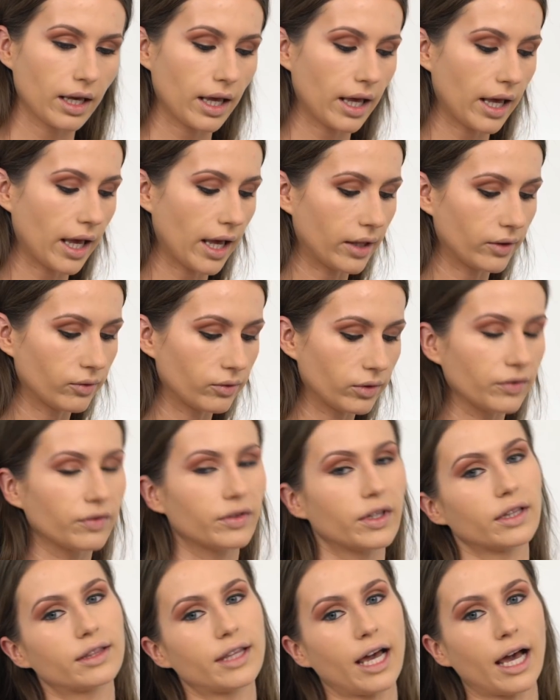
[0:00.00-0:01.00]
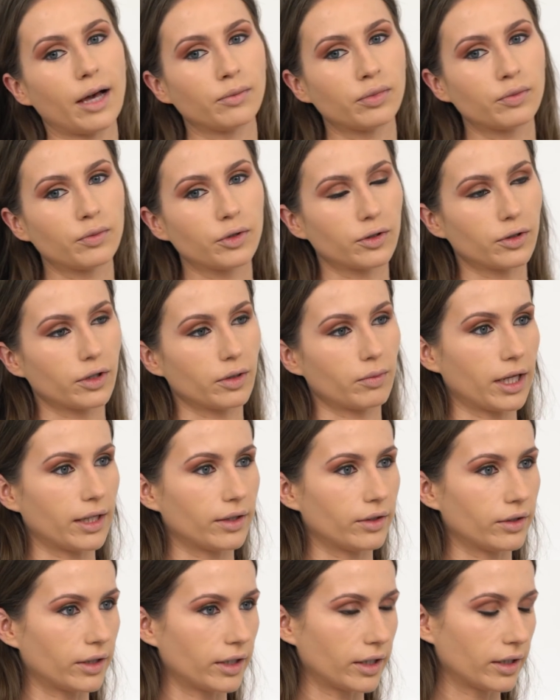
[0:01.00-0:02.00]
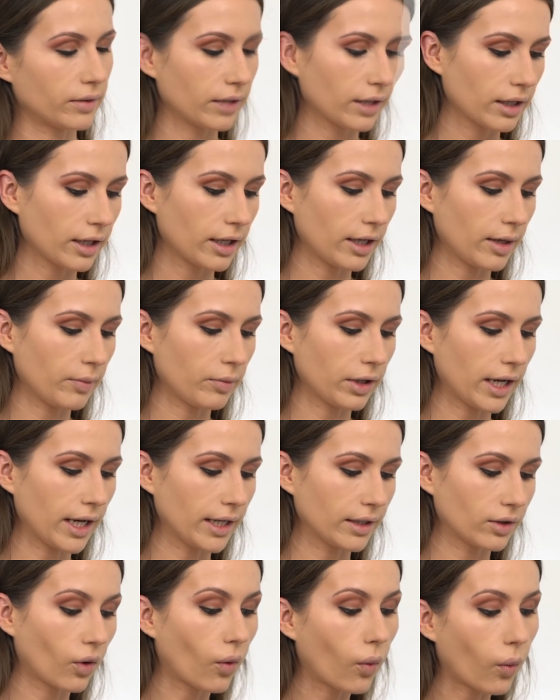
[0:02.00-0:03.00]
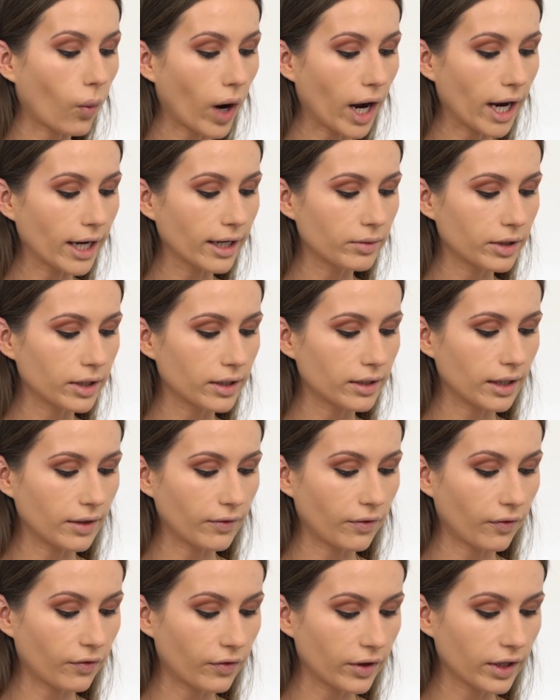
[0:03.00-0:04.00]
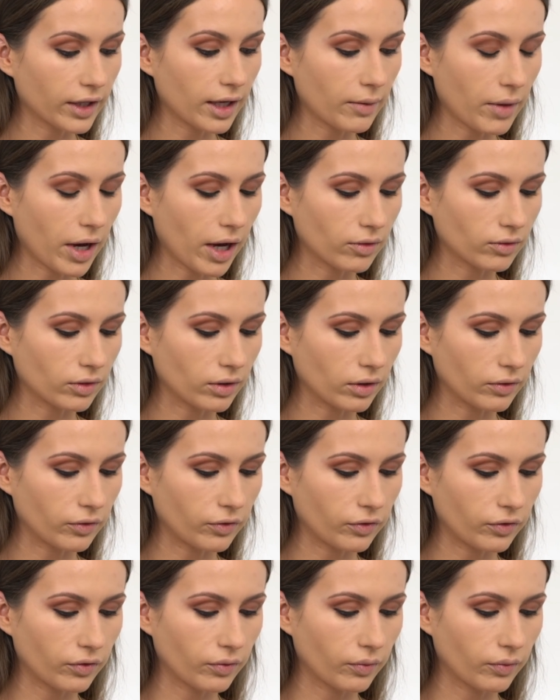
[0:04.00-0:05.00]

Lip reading: And with the damp beauty blender, he applied quite a bit, a thick amount of